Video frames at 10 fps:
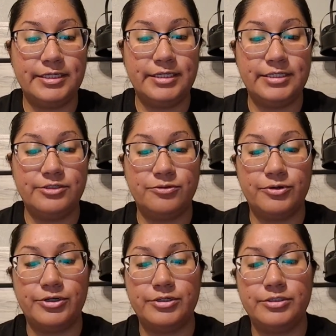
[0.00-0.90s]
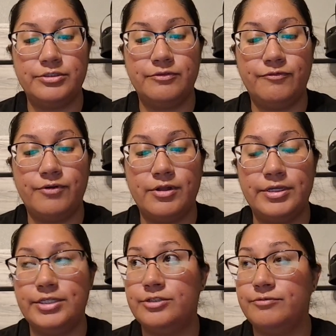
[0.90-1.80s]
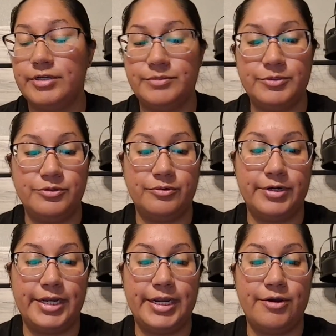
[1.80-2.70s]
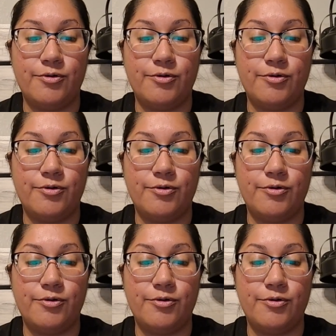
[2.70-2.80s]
disorders fall into respiratory